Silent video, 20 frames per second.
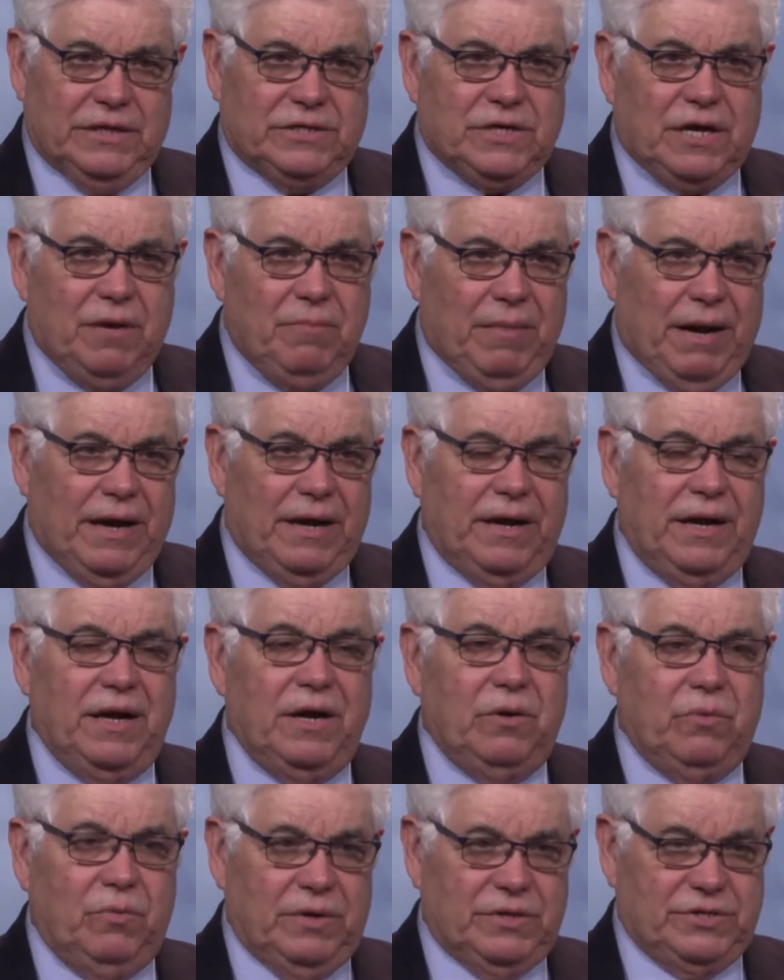let's come out of
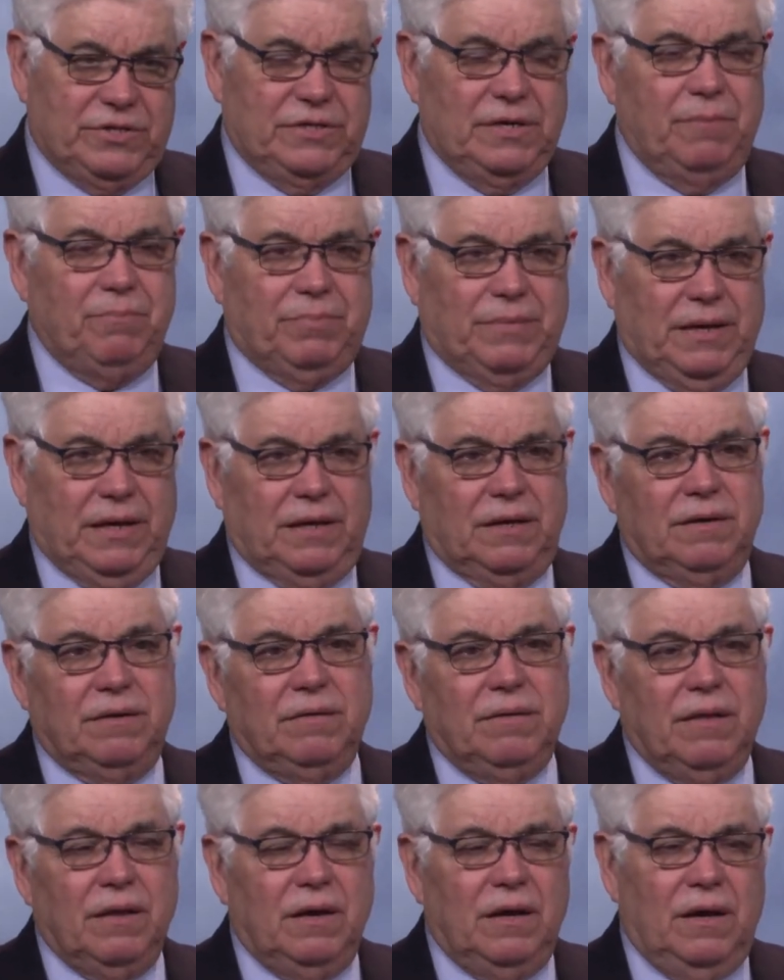here with something
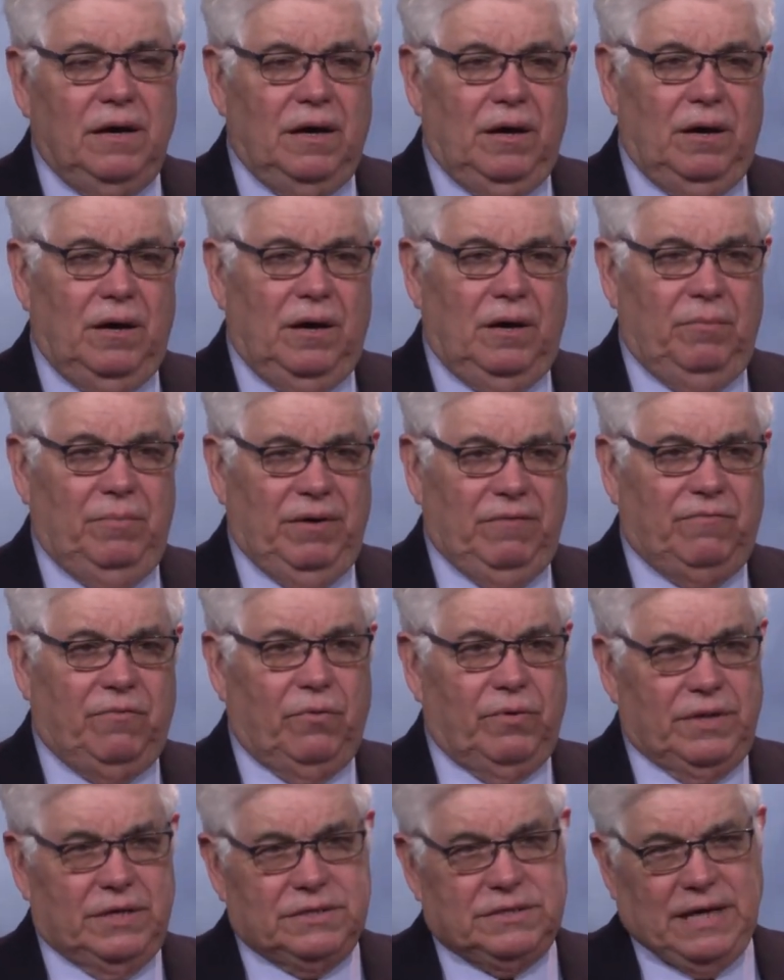uh,
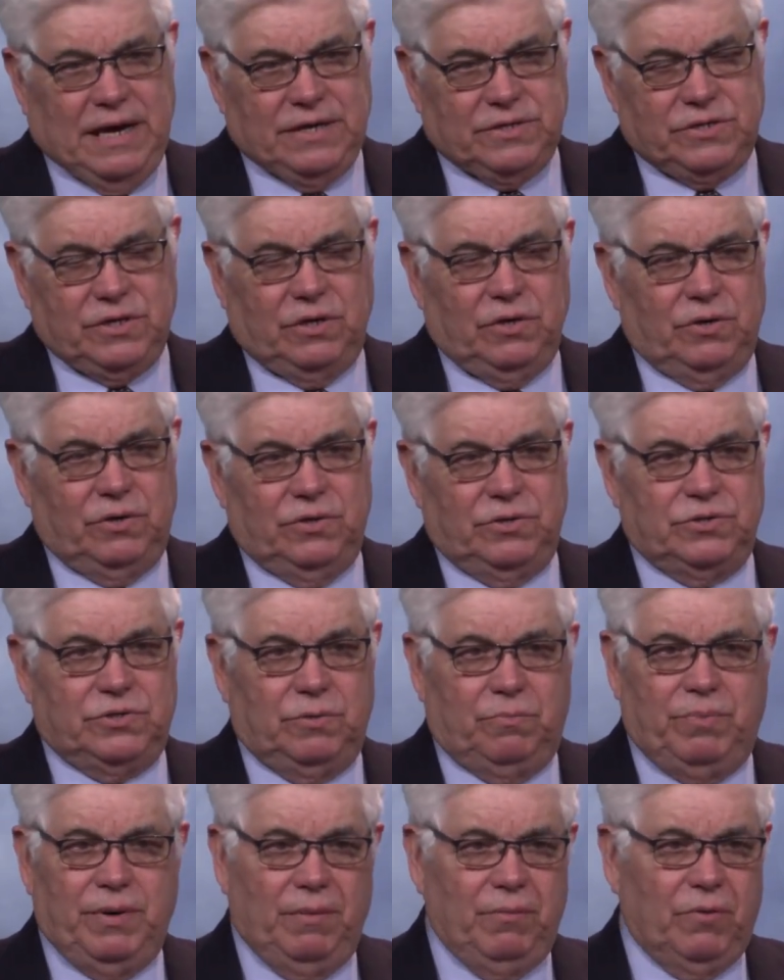before this has to go to the
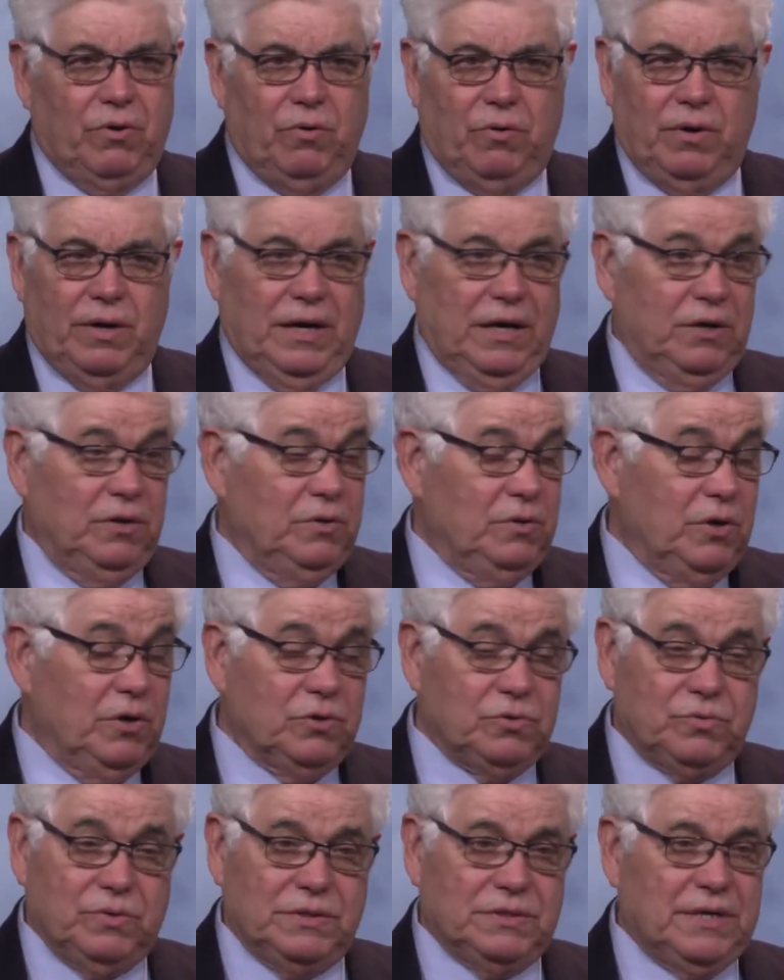Supreme Court and who
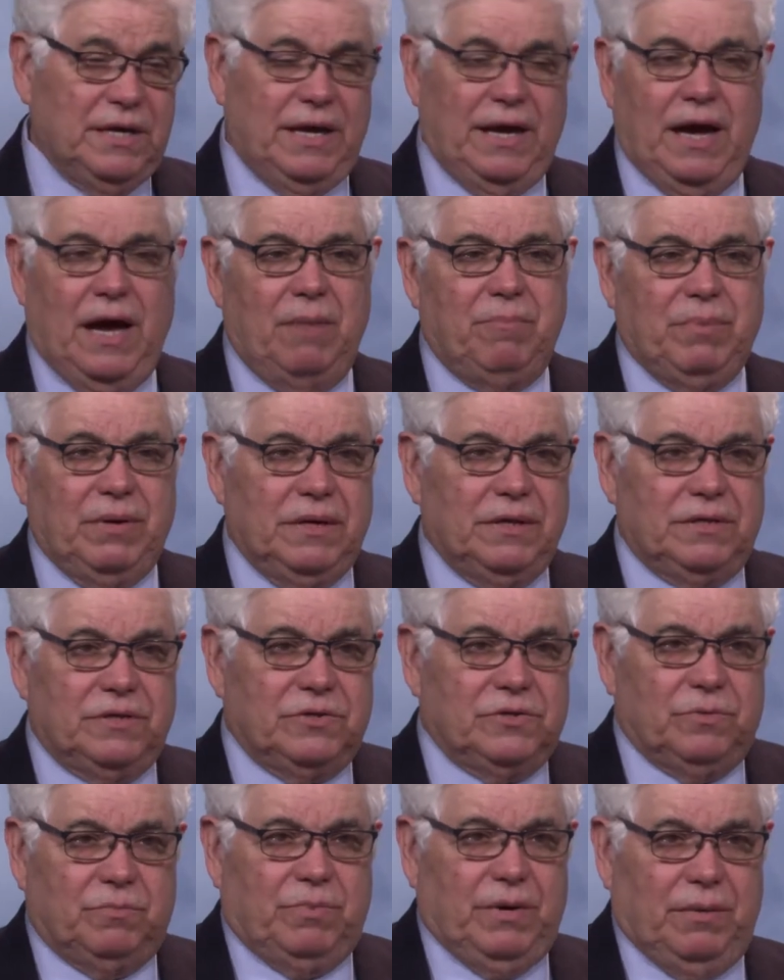knows what's going to happen at
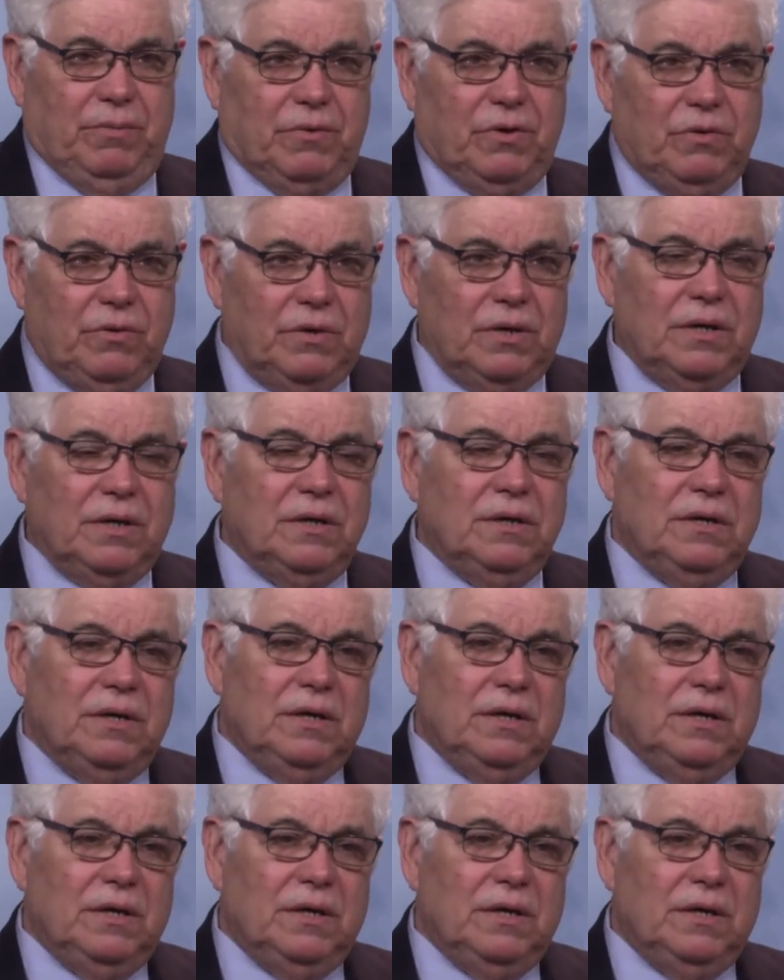the Supreme Court